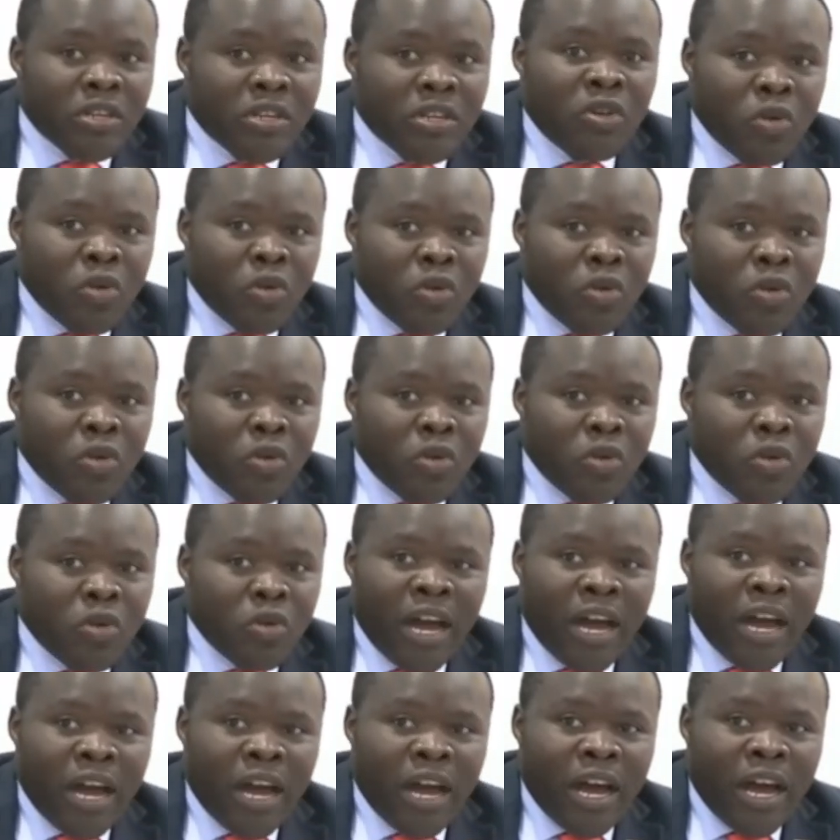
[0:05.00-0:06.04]
doing
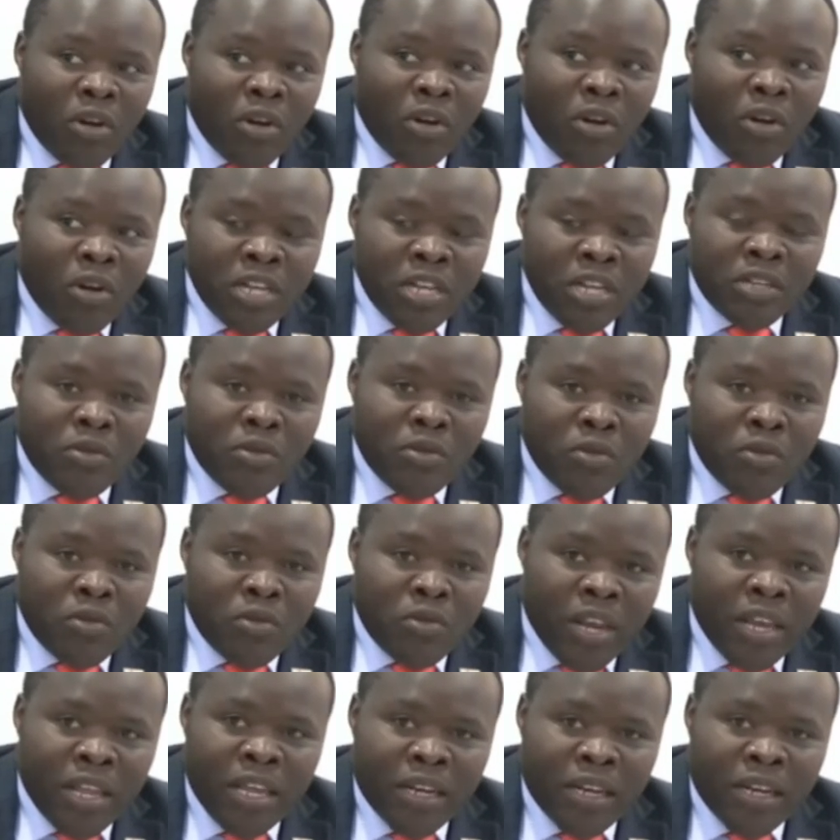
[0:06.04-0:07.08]
an audit
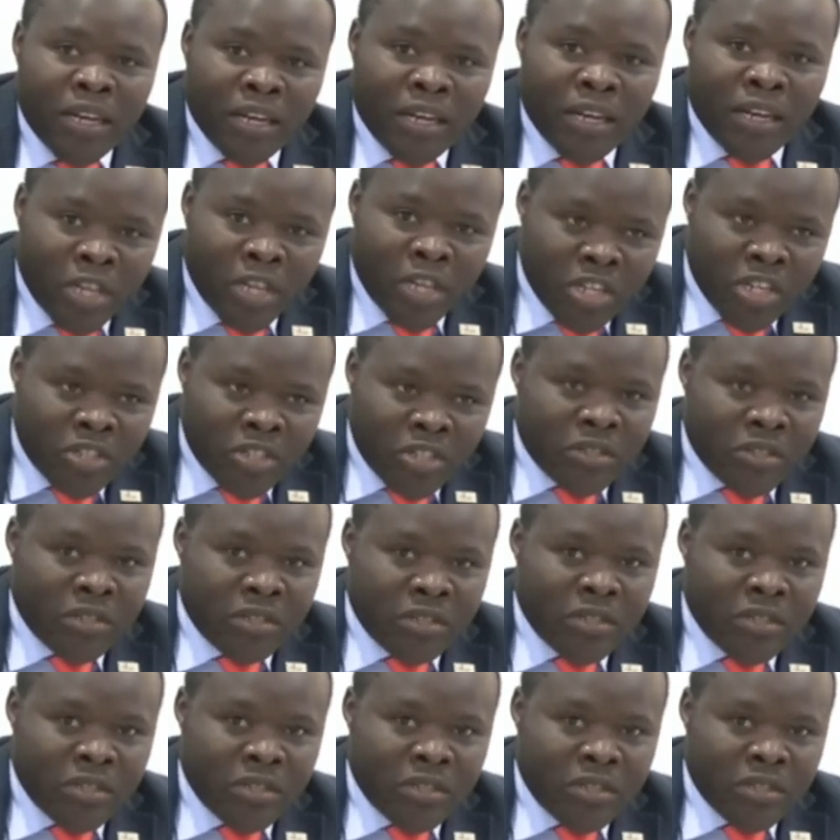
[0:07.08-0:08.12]
query interrogation.
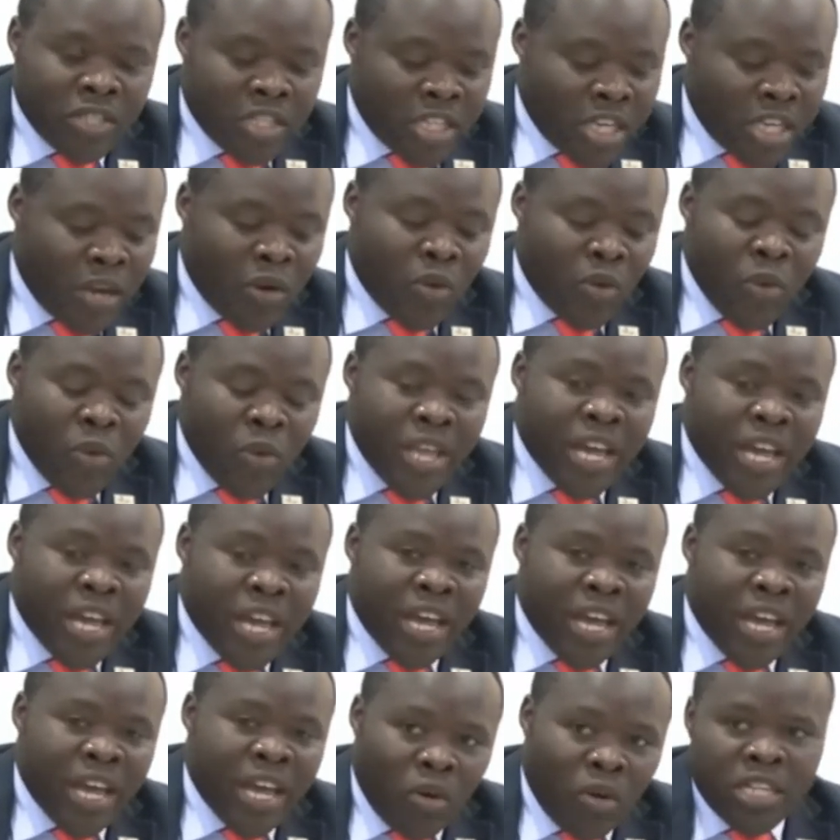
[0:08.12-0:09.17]
Chair, we
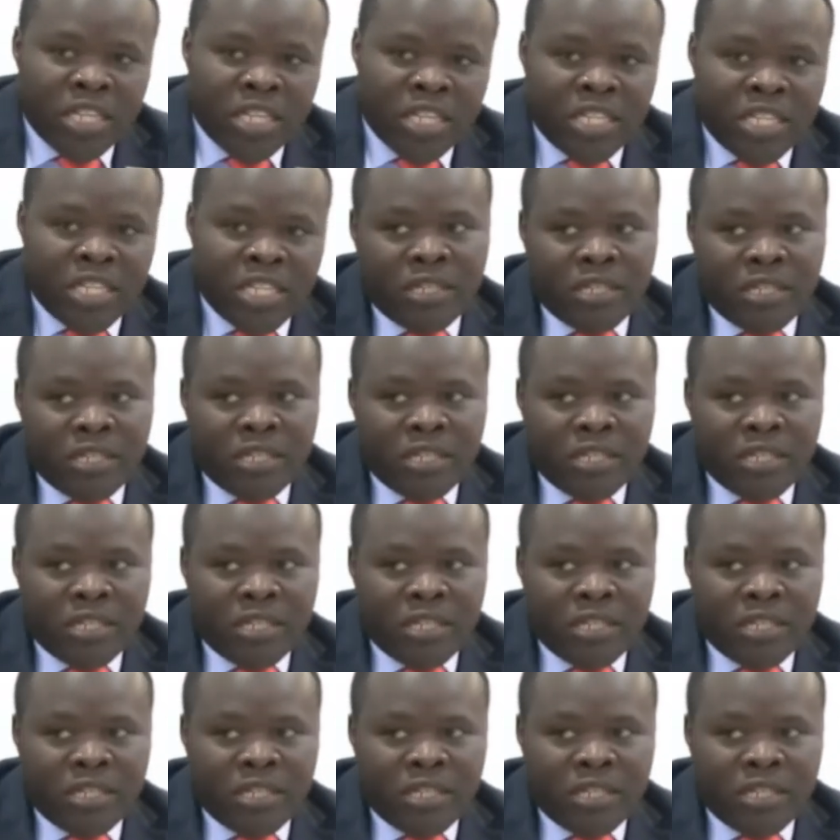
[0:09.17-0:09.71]
are auditing.